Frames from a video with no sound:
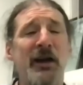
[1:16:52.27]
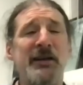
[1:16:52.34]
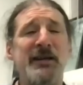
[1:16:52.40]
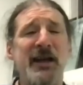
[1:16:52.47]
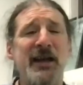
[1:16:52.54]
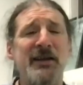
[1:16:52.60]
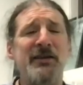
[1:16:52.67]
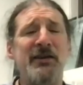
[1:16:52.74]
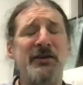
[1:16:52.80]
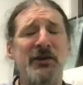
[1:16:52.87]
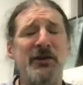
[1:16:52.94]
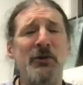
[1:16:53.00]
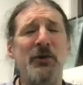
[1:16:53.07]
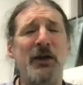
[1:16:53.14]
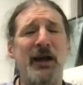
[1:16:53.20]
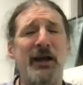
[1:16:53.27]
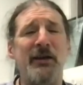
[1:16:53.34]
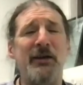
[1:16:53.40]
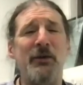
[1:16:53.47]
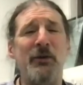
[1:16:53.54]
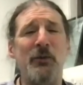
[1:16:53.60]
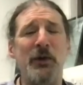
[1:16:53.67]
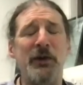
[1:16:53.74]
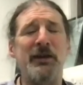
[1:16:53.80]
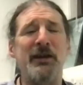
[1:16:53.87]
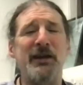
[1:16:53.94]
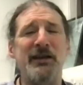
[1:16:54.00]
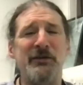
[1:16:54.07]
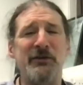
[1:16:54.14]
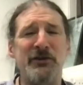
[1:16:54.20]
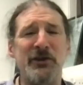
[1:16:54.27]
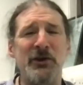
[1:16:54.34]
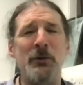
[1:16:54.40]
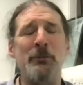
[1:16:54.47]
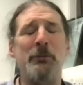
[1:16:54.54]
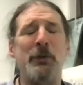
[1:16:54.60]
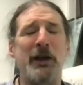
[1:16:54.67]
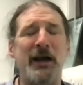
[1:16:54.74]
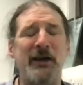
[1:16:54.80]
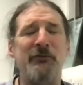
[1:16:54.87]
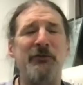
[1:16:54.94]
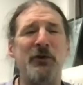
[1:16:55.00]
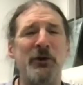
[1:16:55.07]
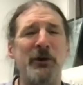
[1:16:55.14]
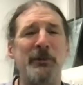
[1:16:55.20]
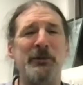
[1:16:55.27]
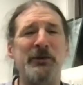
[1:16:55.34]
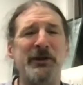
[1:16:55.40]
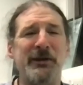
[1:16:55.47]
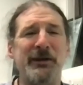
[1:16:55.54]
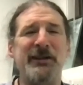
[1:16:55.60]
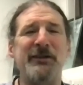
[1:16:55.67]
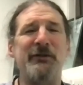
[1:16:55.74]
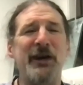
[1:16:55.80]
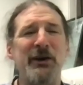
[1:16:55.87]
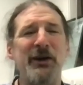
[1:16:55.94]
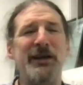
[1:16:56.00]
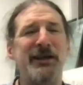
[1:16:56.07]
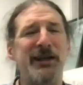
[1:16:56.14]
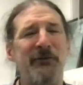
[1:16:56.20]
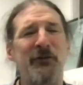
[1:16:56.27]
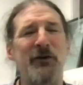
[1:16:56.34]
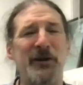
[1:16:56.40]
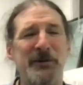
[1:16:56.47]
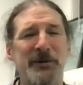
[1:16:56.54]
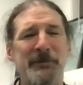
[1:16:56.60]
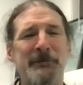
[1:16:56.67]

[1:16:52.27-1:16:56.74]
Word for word: I tend to do that with these Zoom platforms. It's very different.